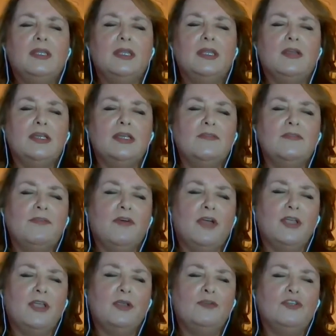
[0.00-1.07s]
then I'd
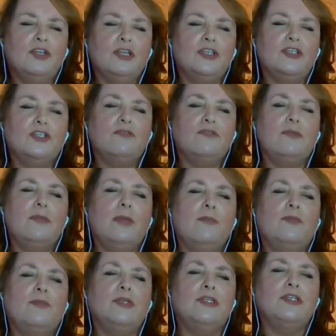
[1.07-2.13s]
invite you just to
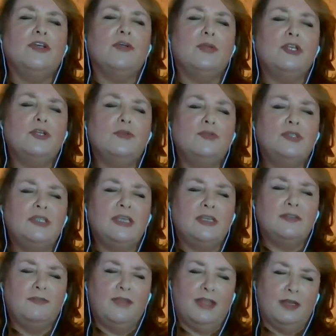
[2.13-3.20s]
remember a time when you
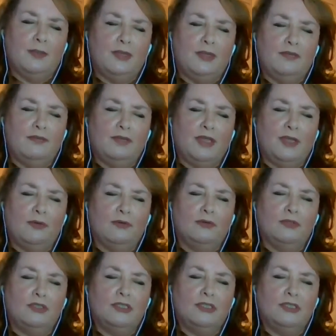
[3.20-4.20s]
did feel a bit of guilt.